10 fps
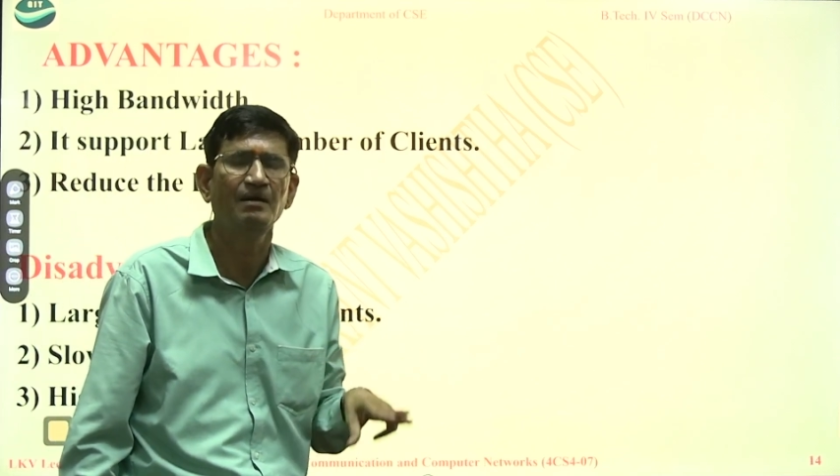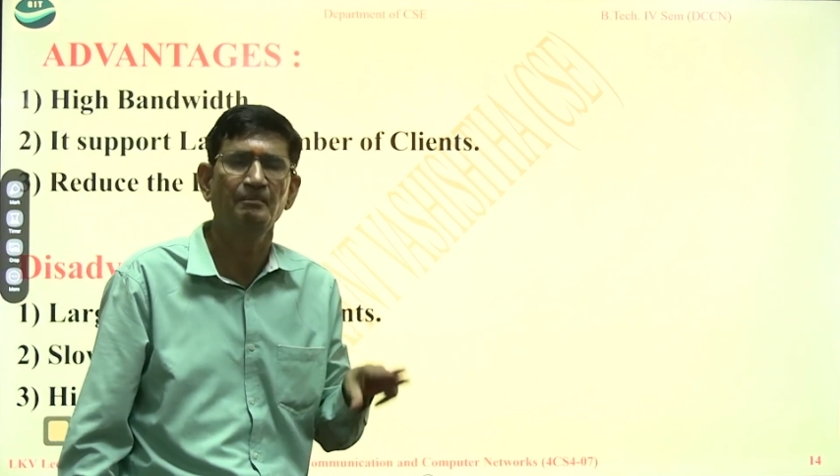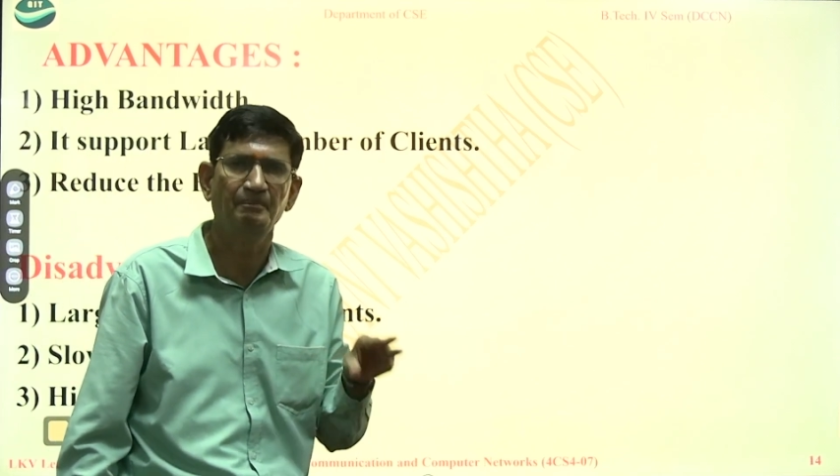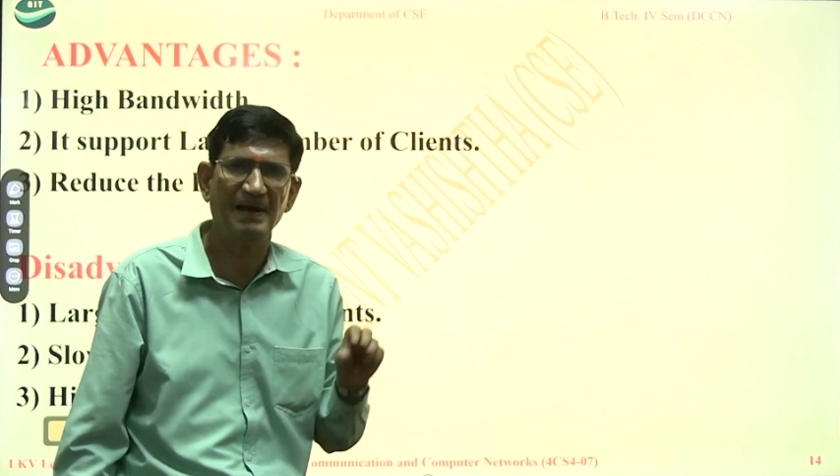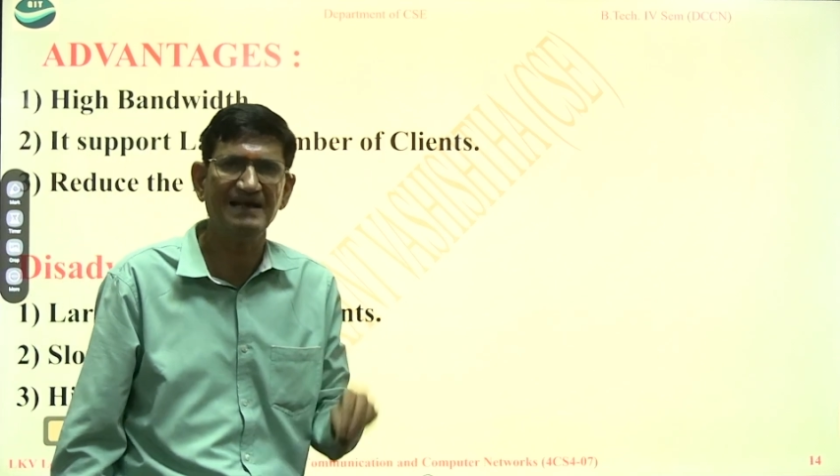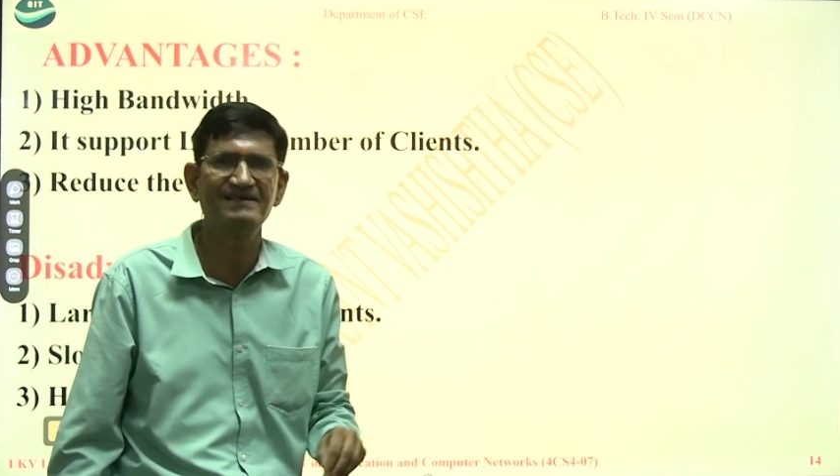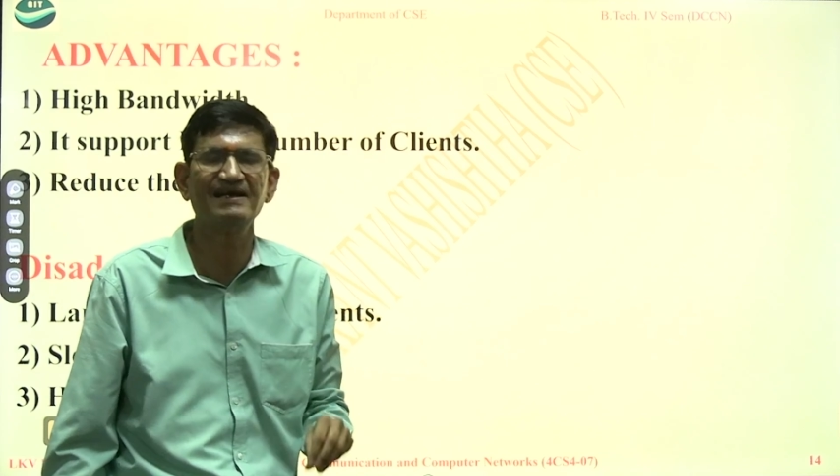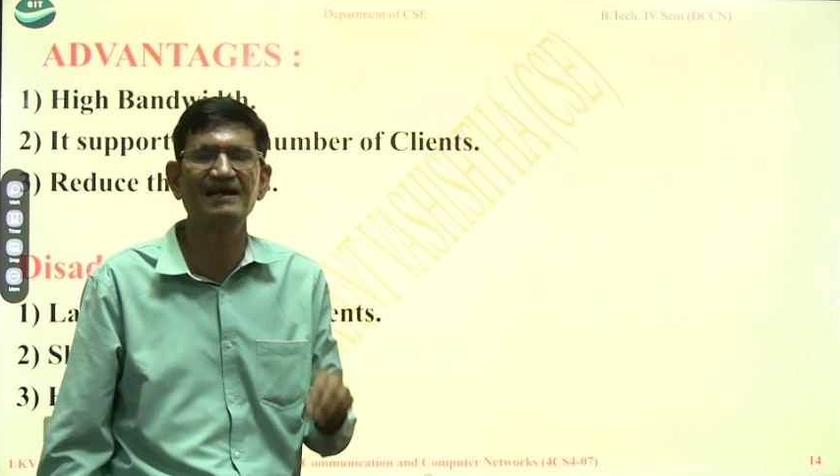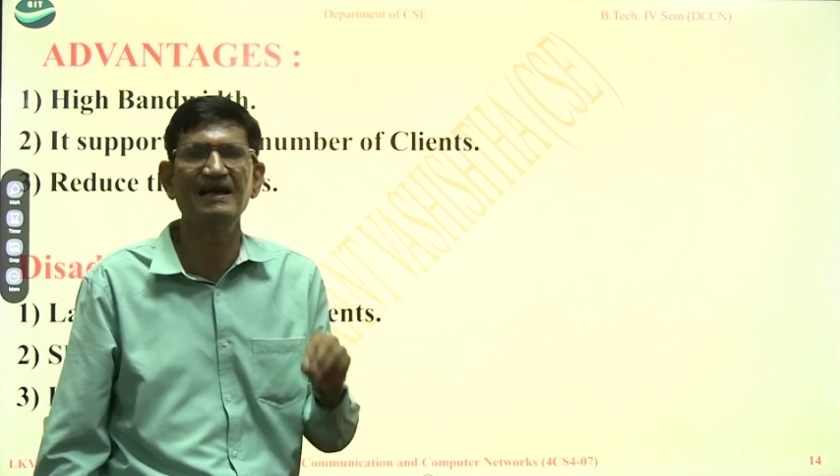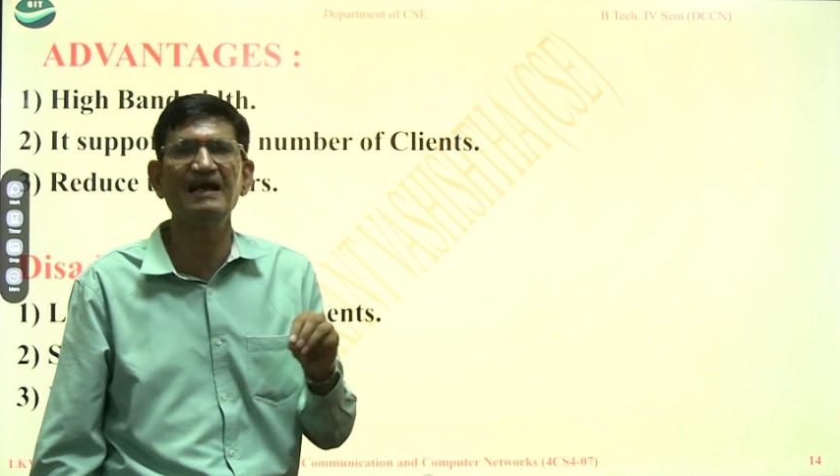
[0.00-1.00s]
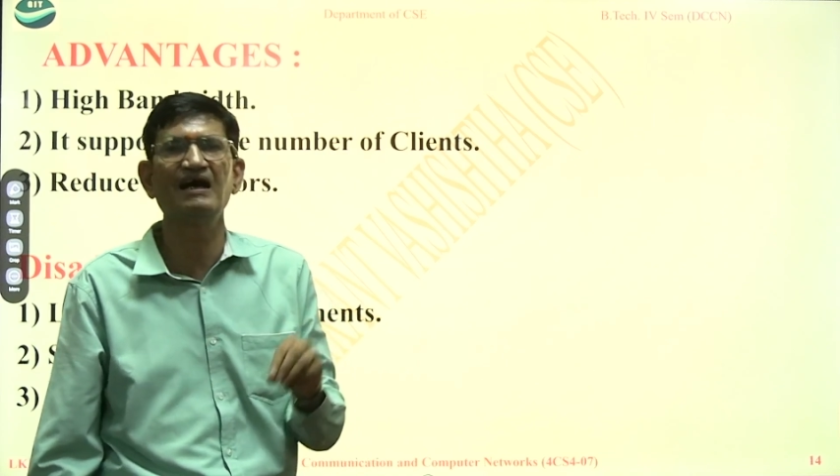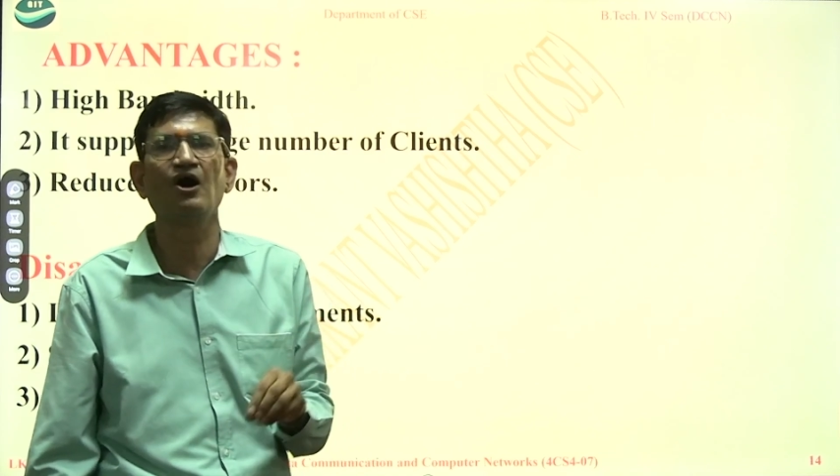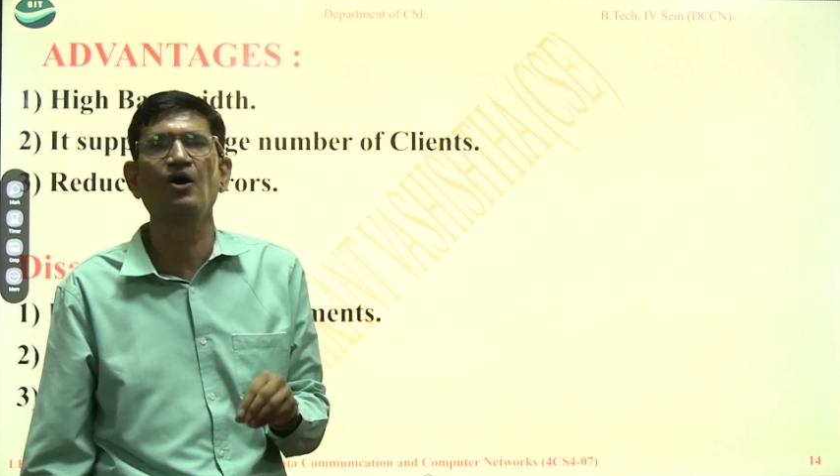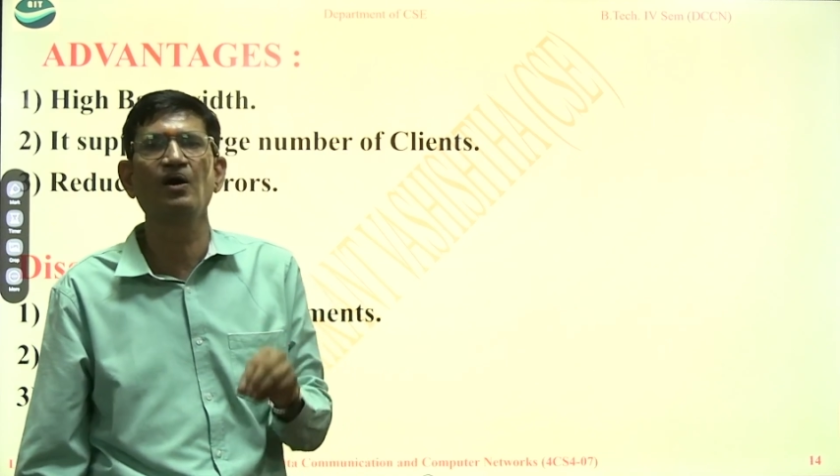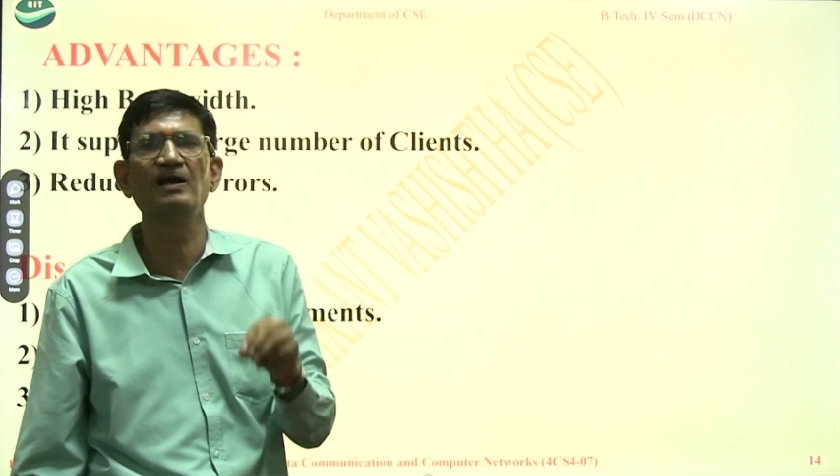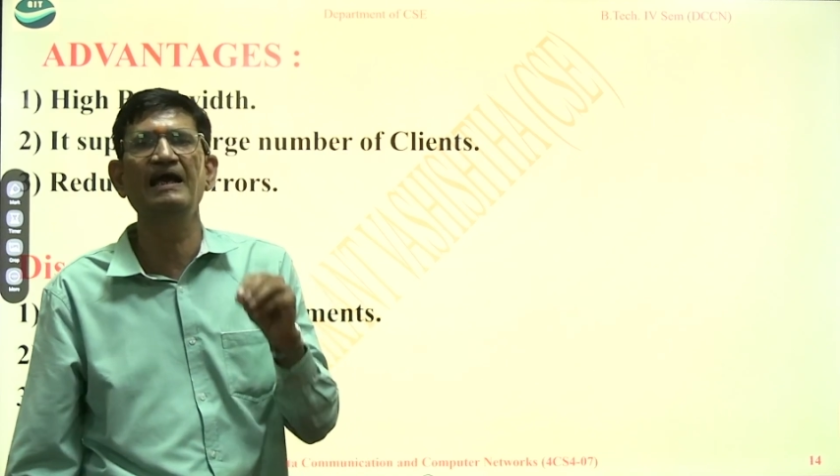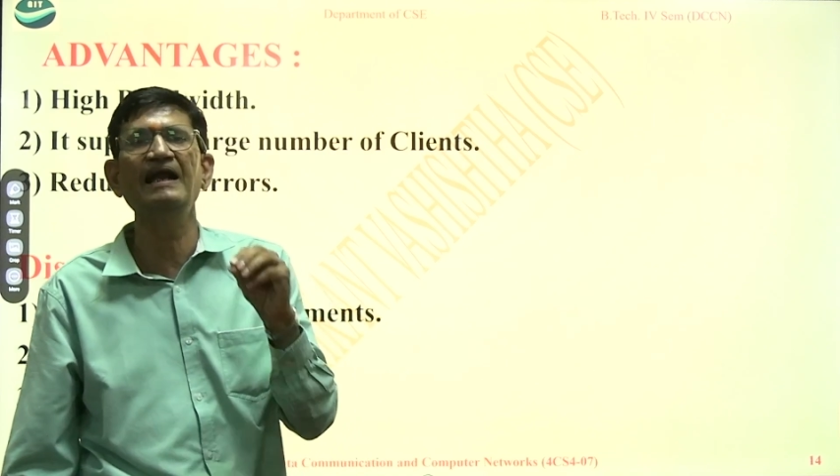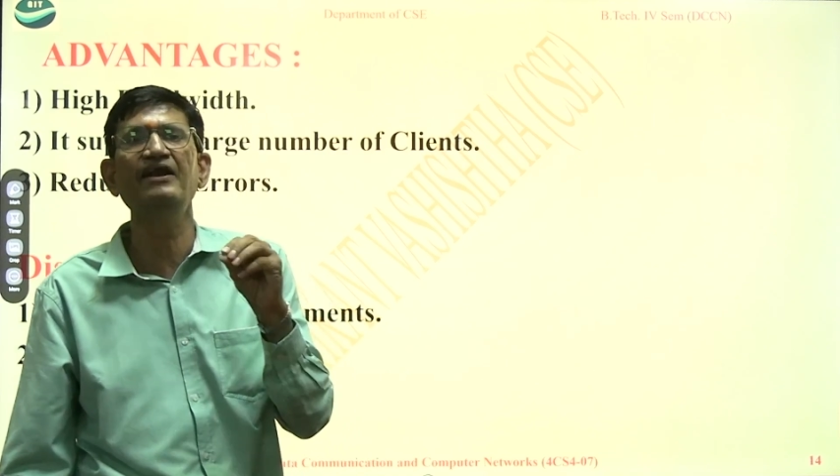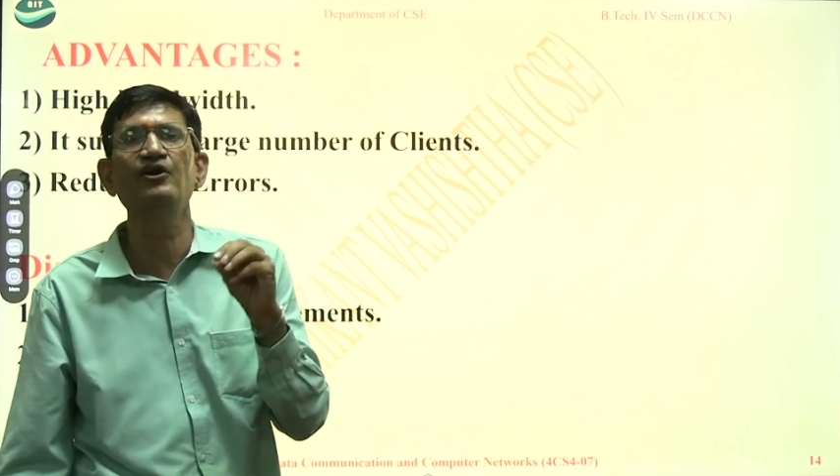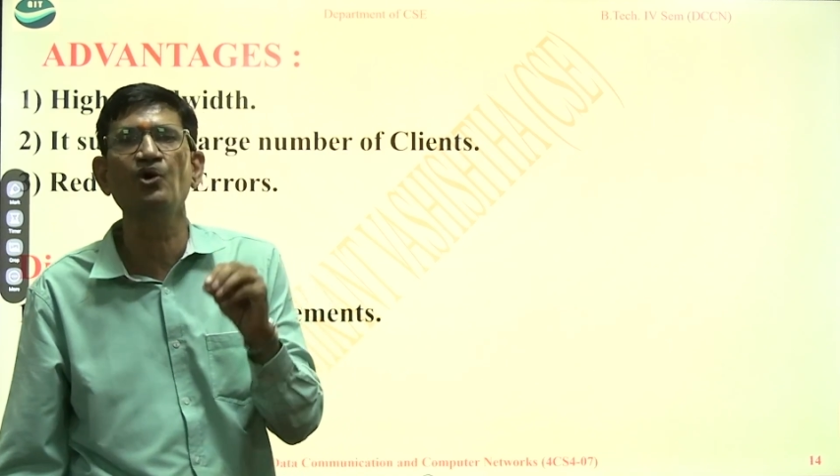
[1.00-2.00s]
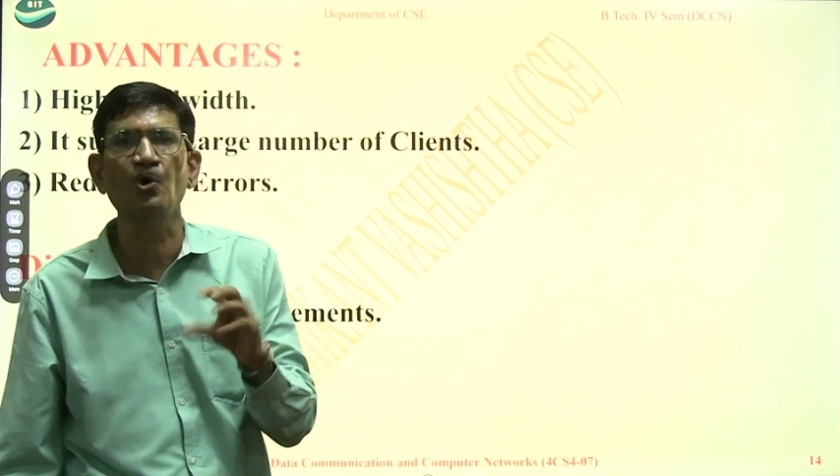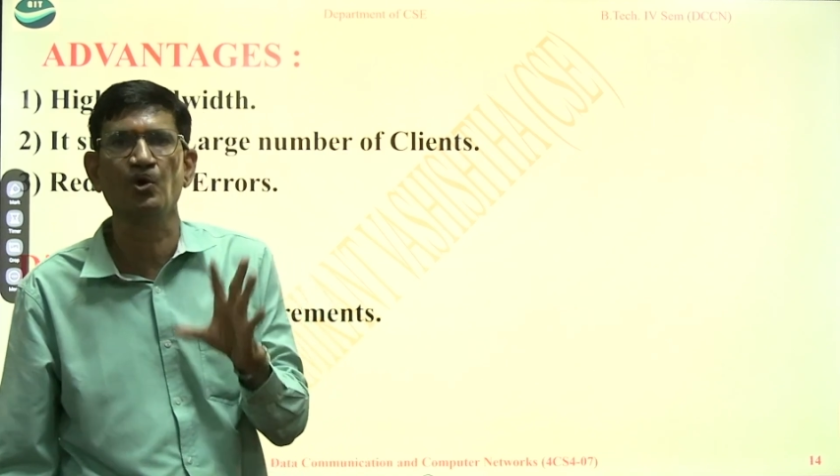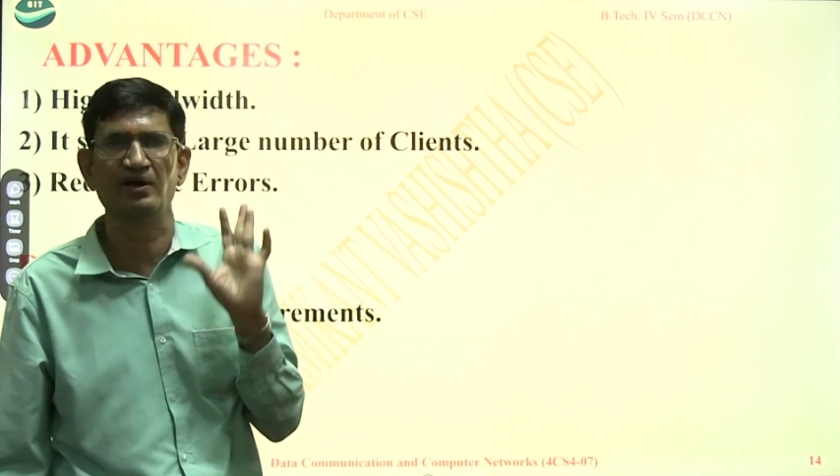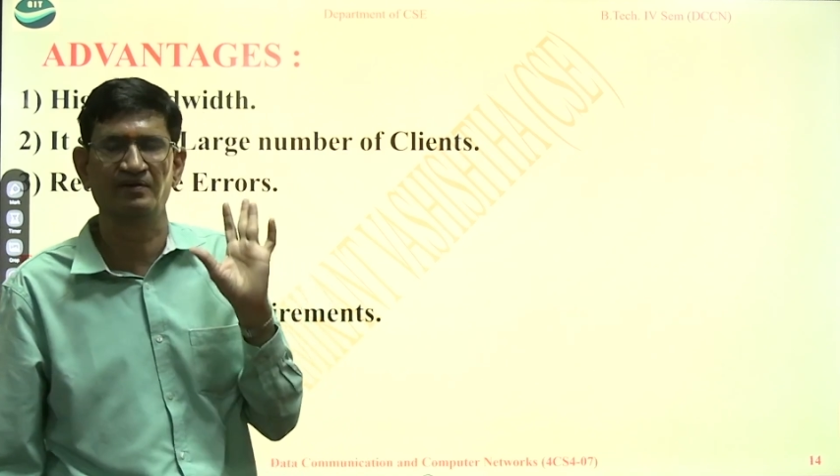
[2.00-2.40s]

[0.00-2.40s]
basically called a node.